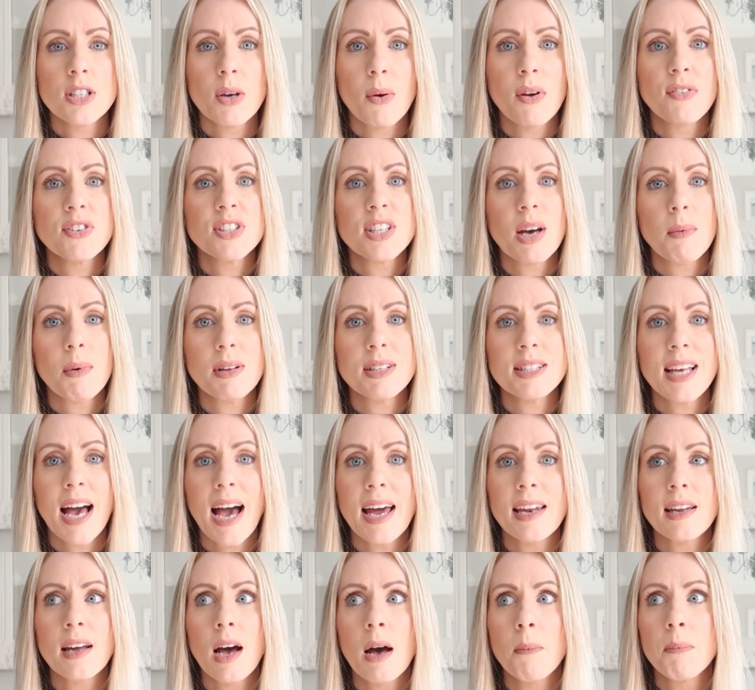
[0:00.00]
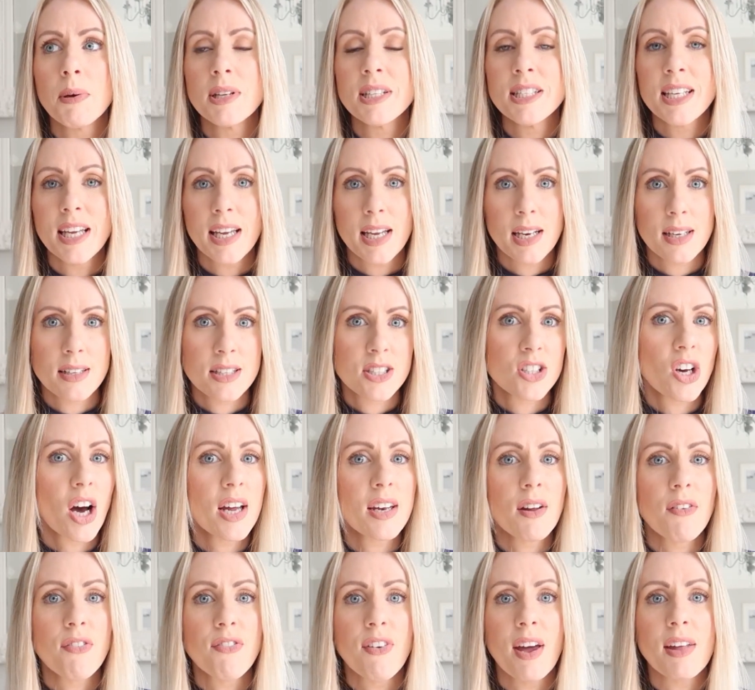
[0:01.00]
So if someone's had a particular
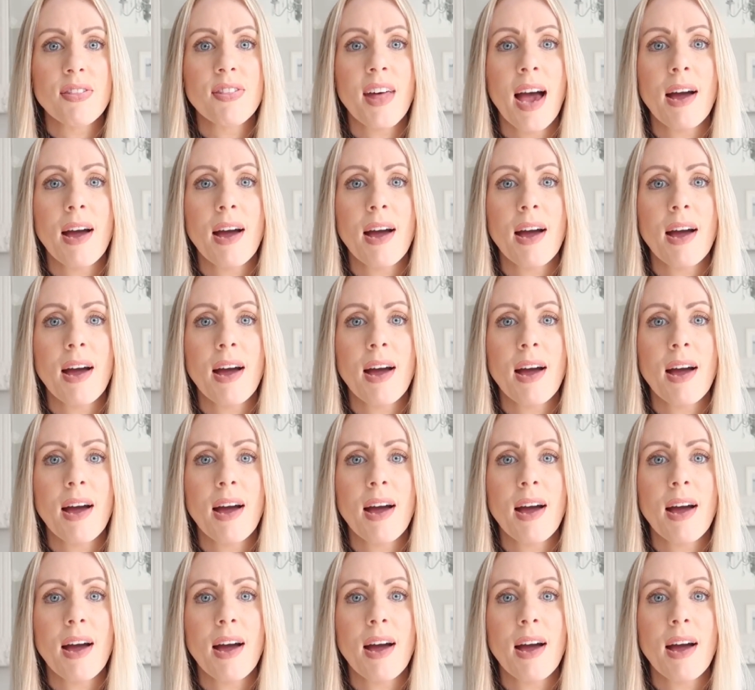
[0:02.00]
side effect,